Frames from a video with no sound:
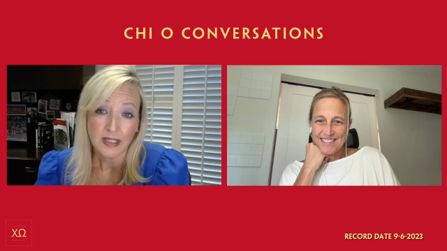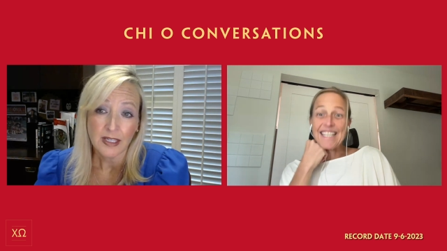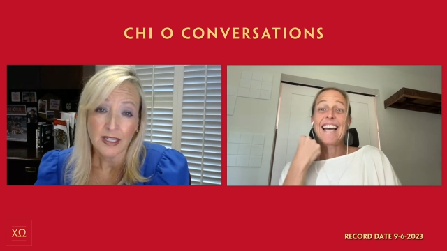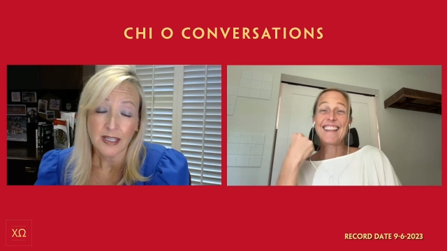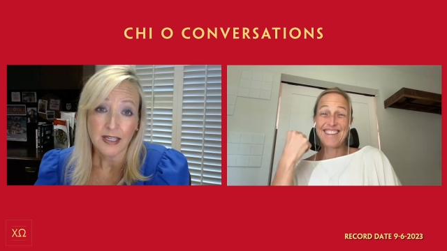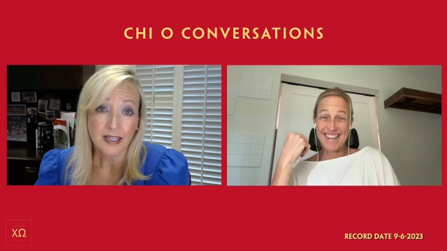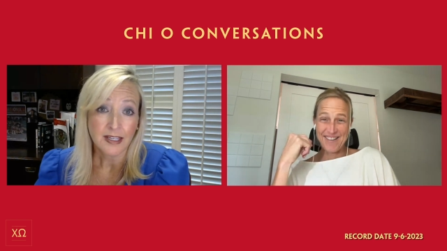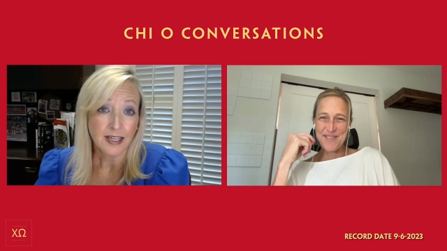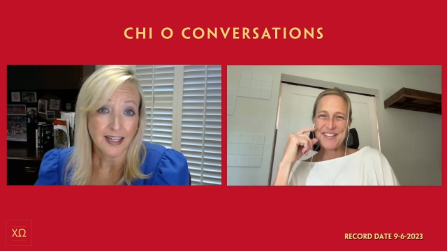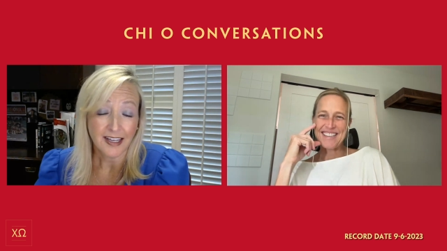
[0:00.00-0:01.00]
Speaker 1: yeah
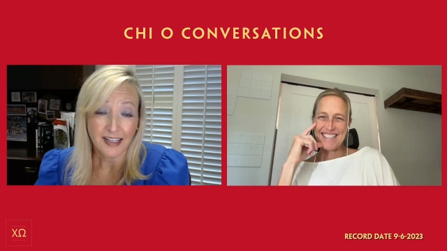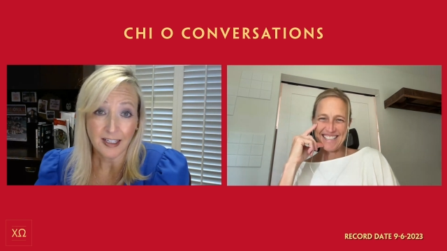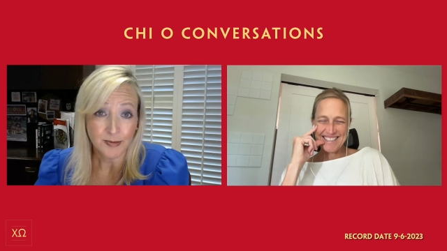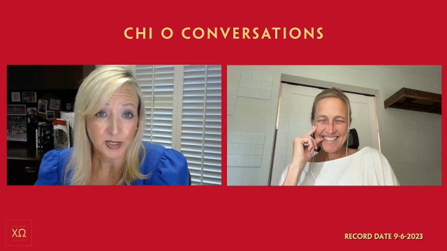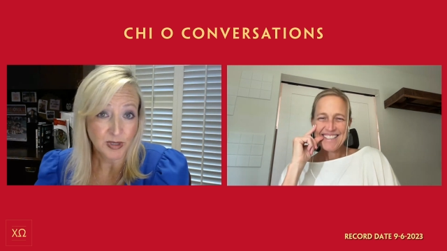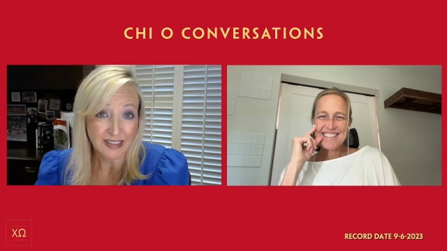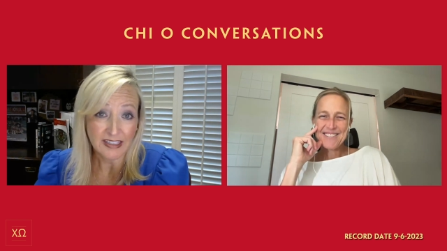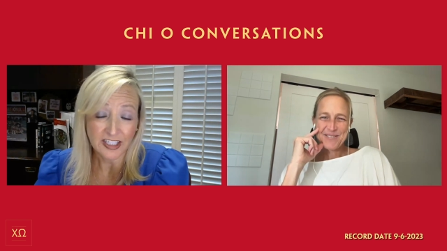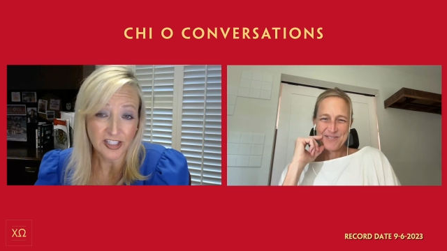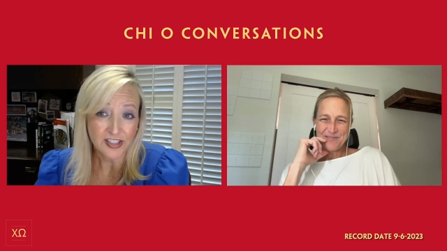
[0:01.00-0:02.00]
definitely comes with the
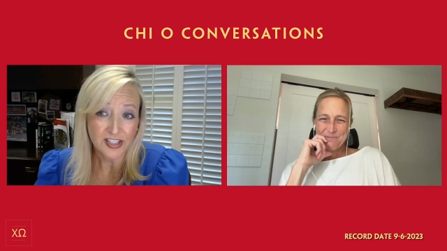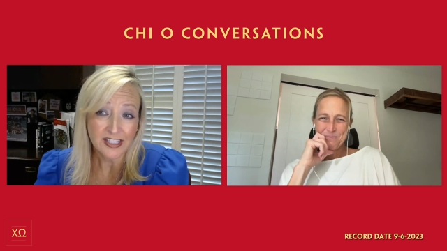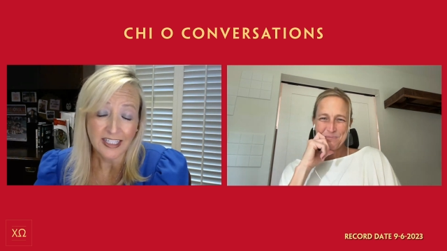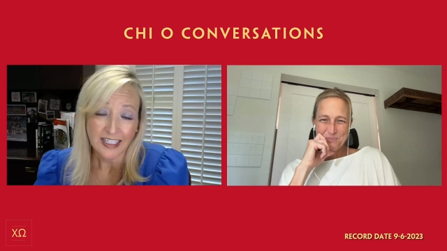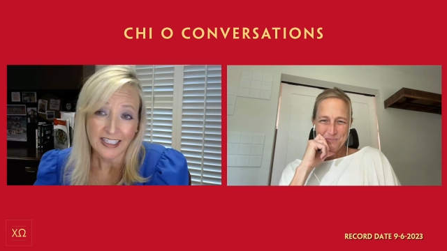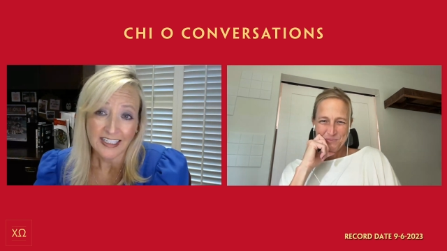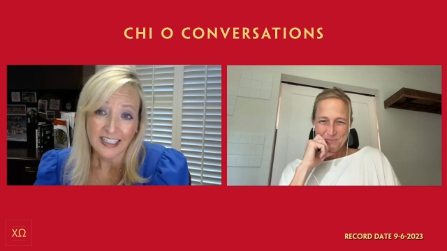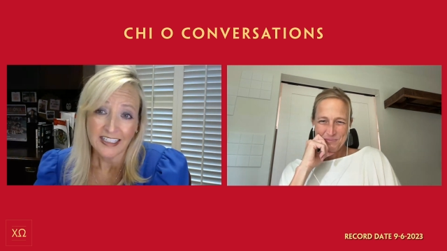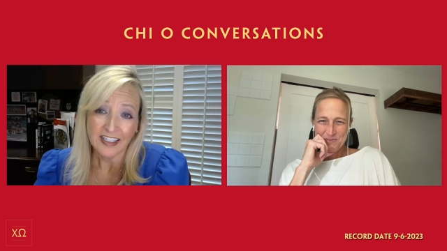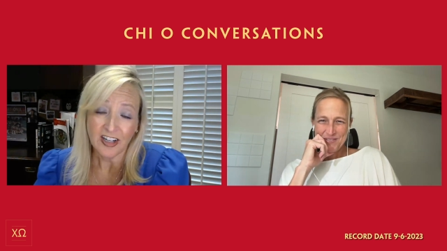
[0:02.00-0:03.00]
letters
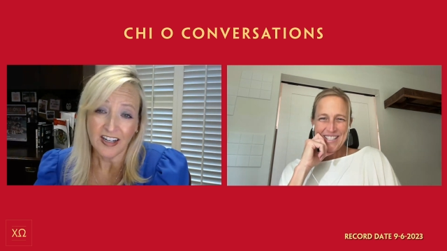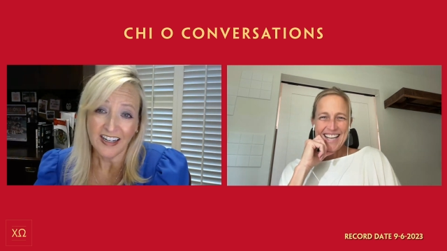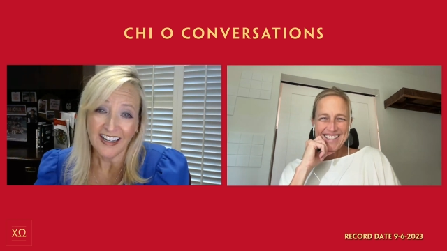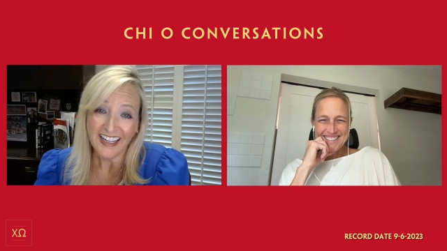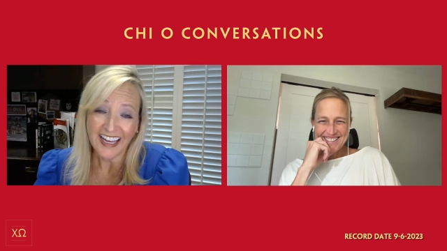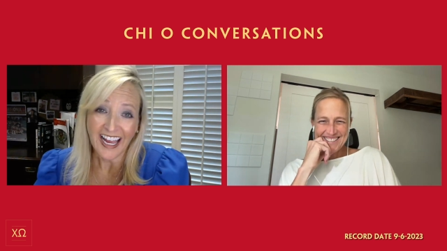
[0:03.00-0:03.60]
now, yes.